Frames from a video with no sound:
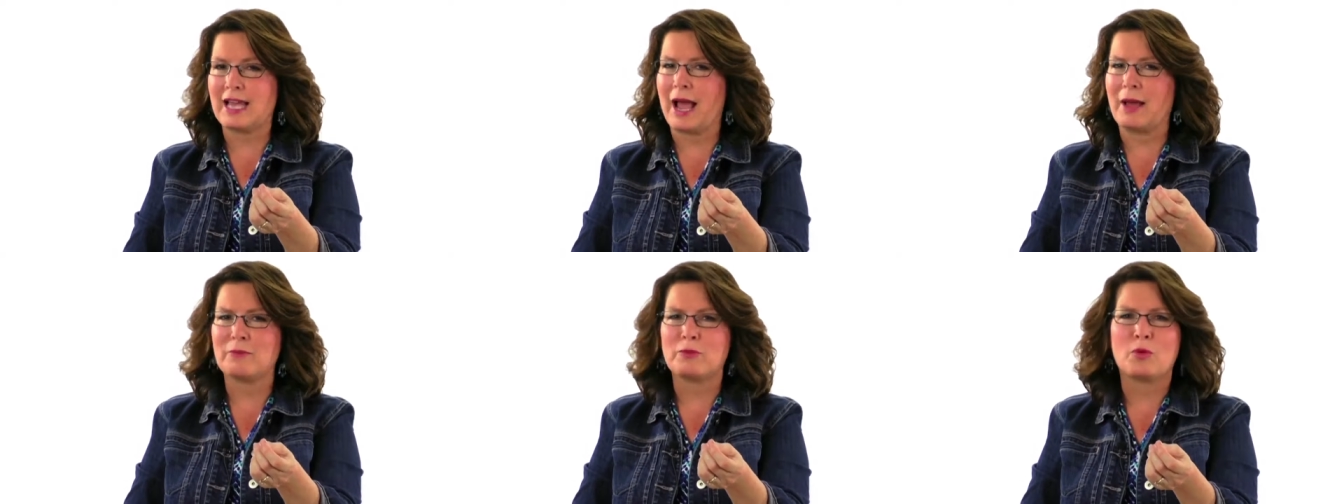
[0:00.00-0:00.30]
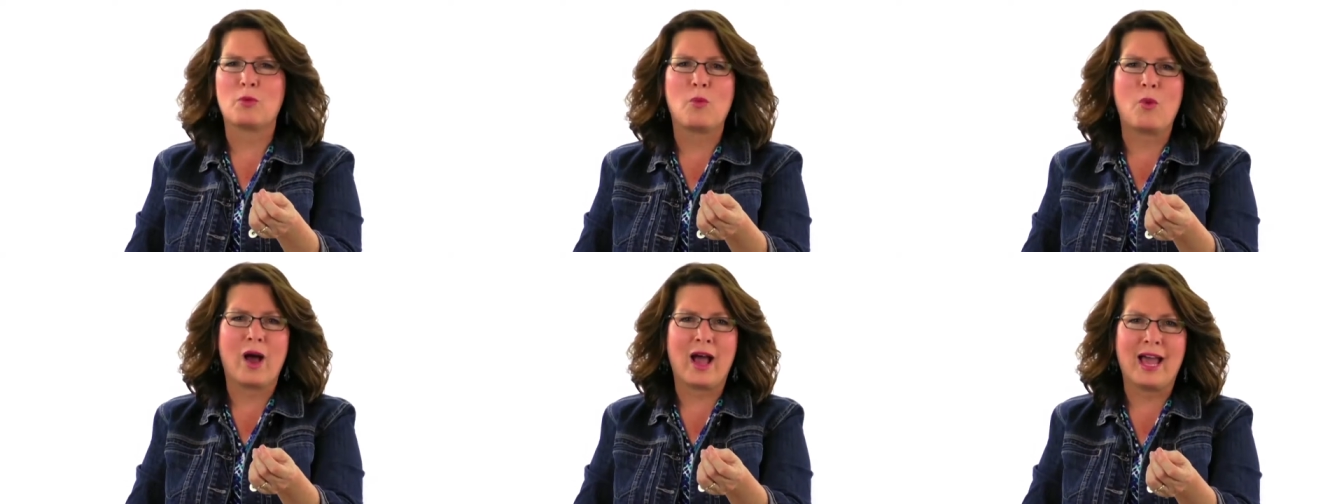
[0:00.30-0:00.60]
"I'm the
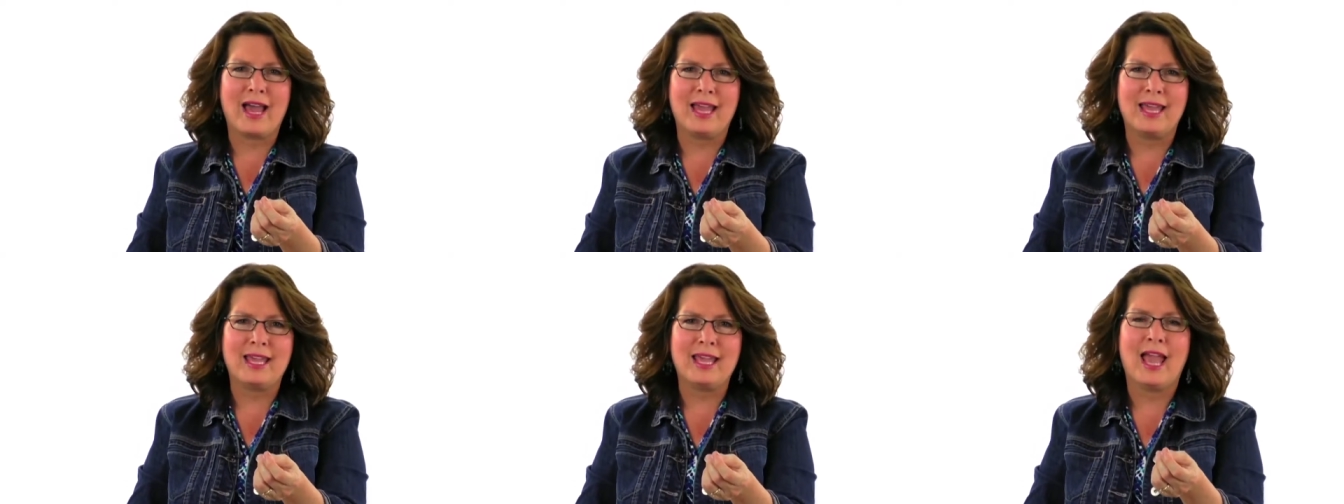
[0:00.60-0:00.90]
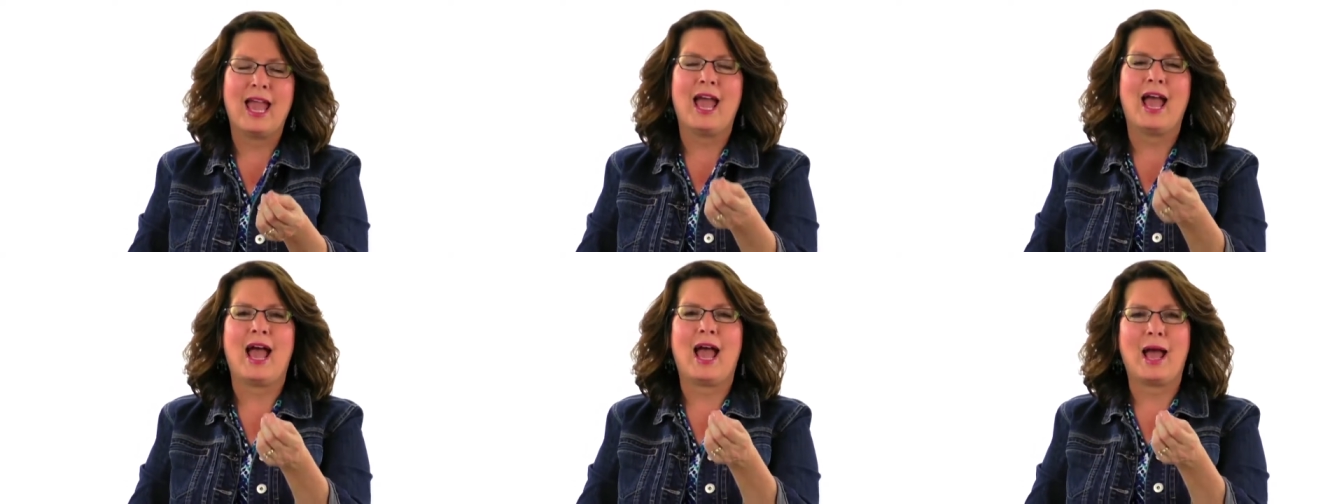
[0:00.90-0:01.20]
way,
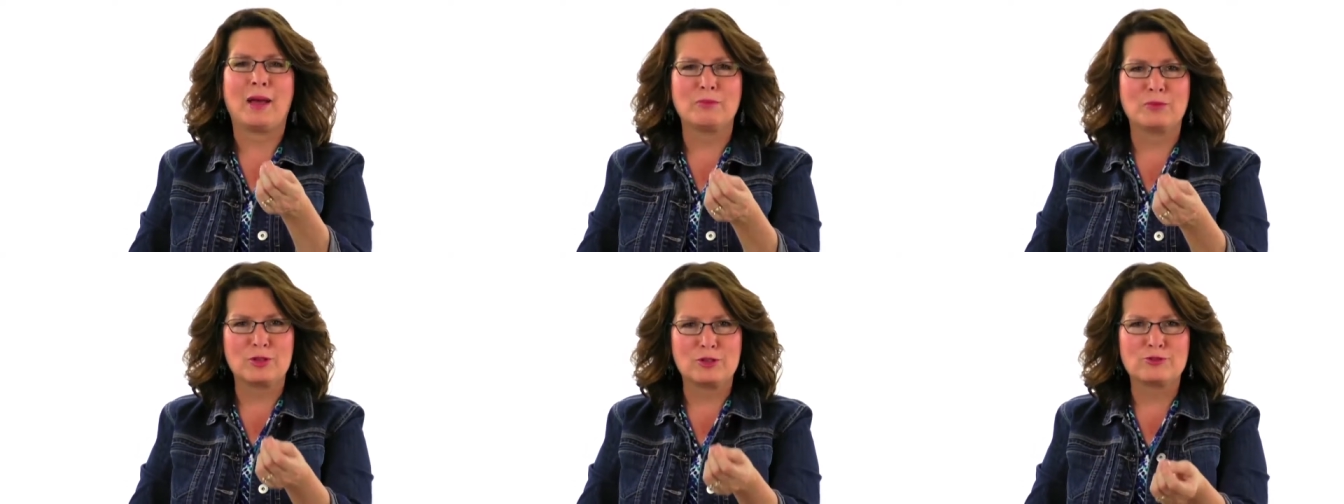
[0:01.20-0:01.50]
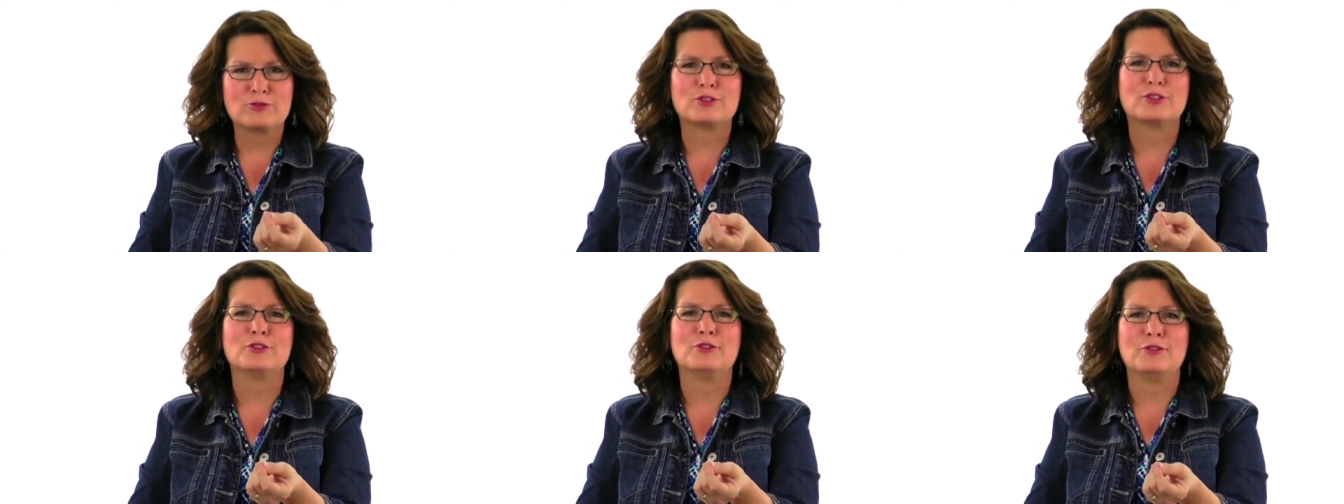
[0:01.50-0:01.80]
I'm the
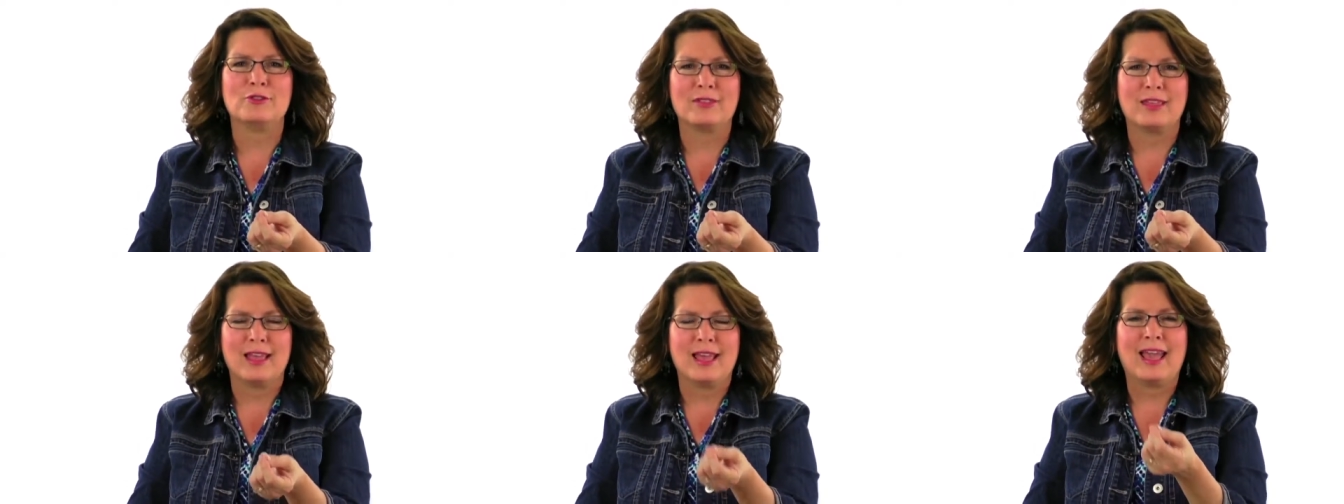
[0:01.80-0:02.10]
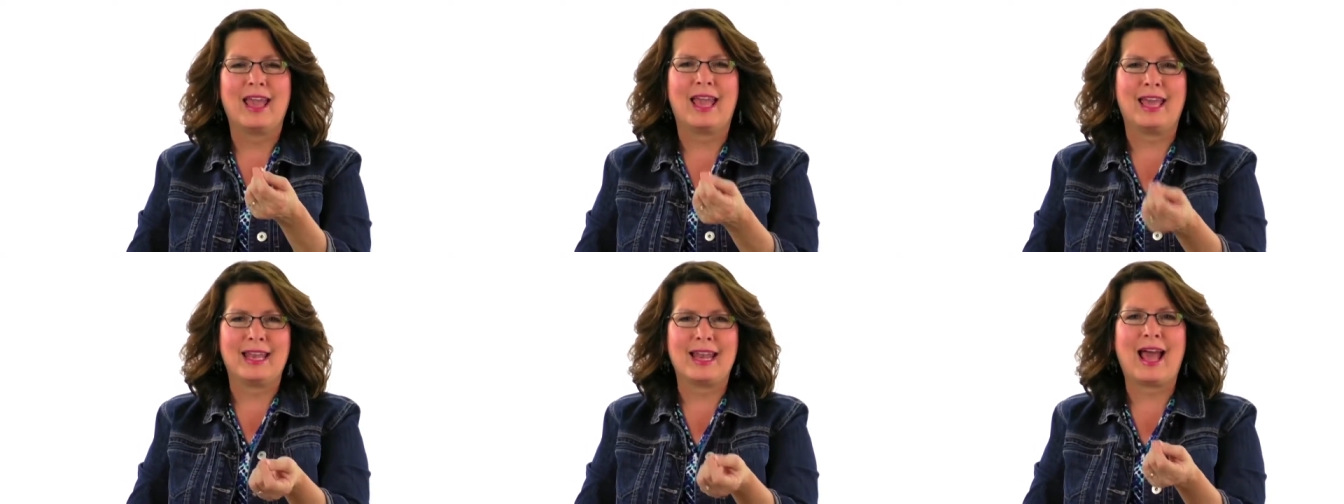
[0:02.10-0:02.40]
truth,
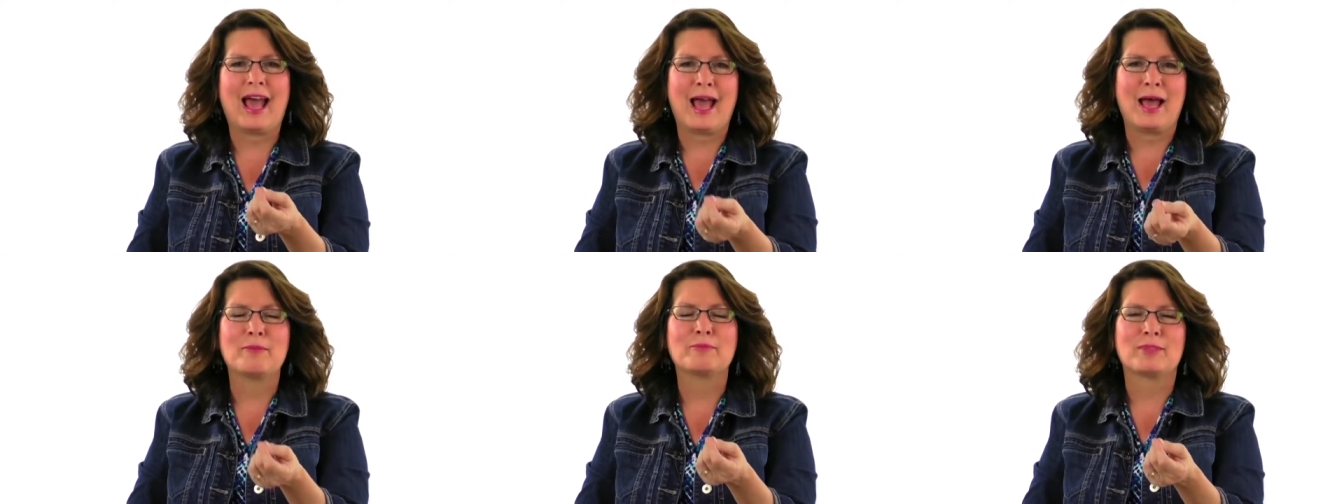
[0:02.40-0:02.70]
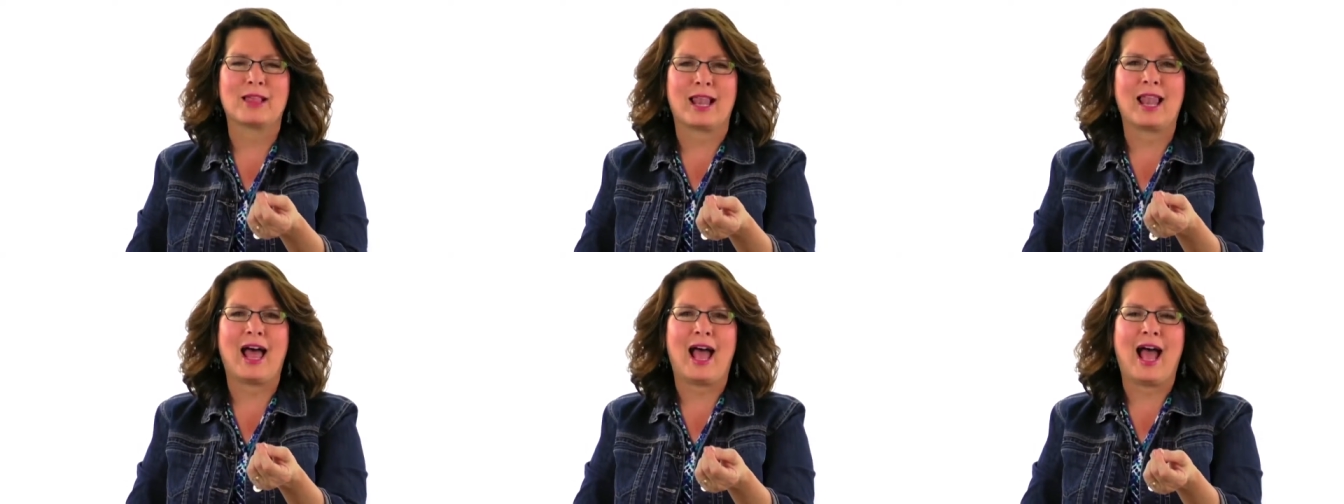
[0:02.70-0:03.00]
and I'm
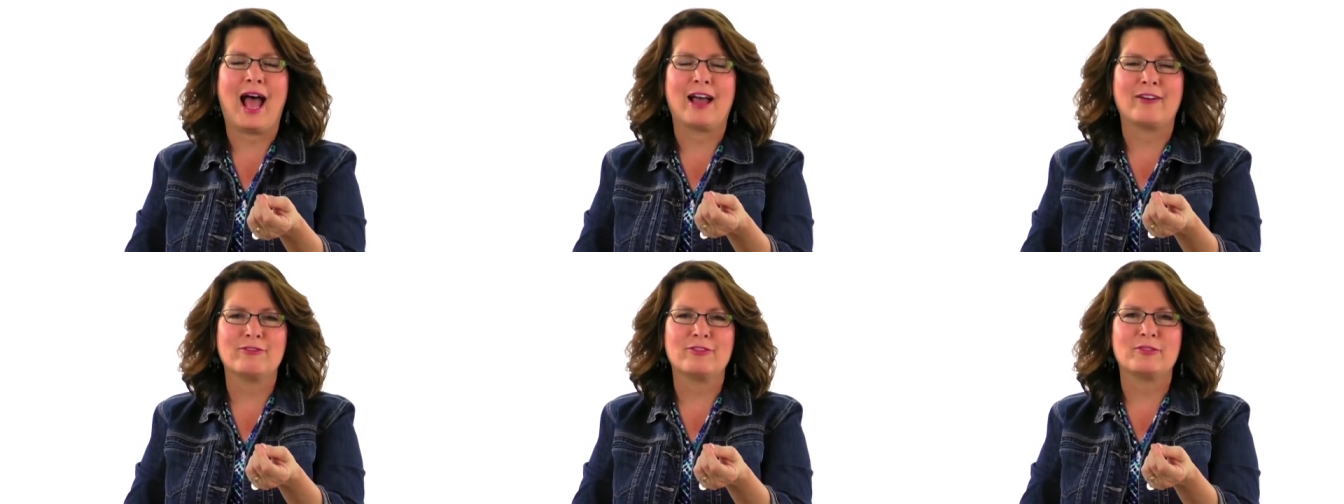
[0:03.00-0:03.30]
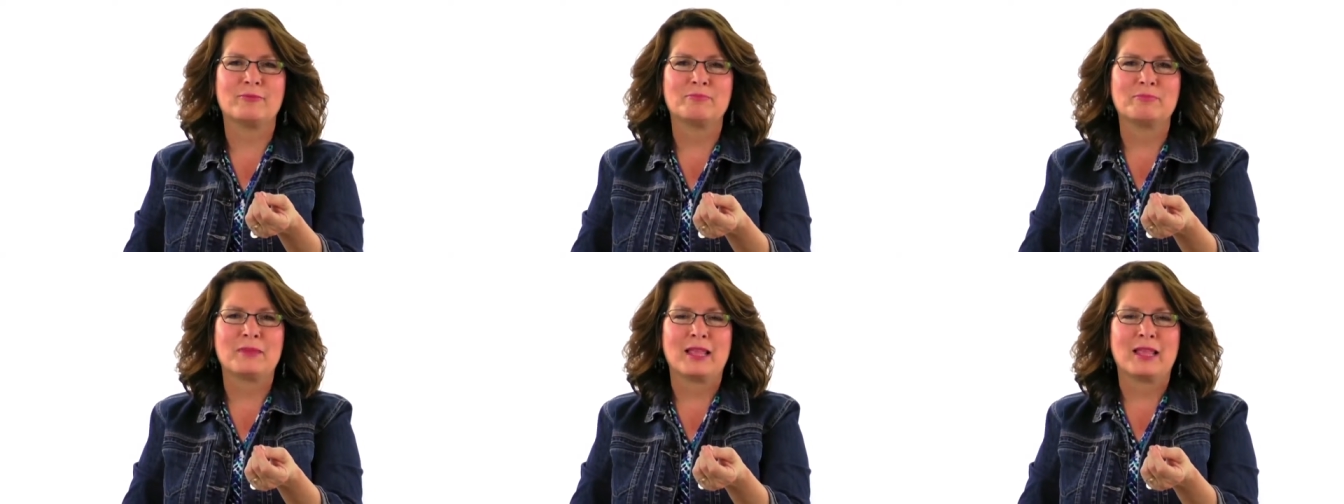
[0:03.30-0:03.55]
the life."